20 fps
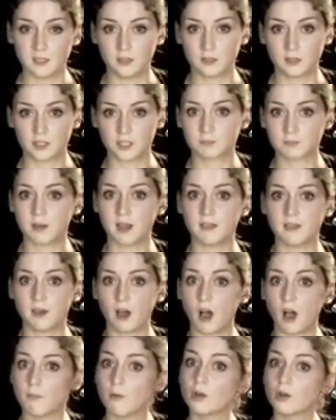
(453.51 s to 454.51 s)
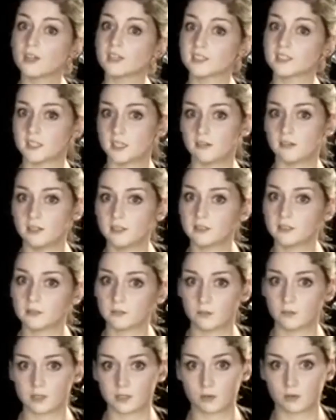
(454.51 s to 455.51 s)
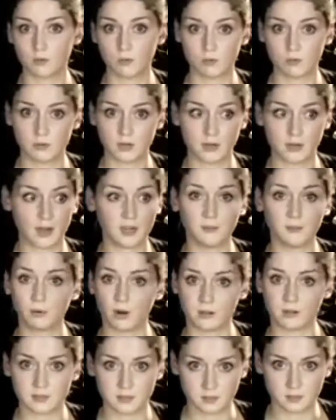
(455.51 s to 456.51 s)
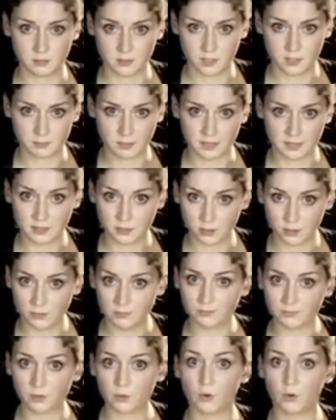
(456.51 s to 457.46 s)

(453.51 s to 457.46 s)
You could just play the harmonic series, which the horn and any brass instrument is based on,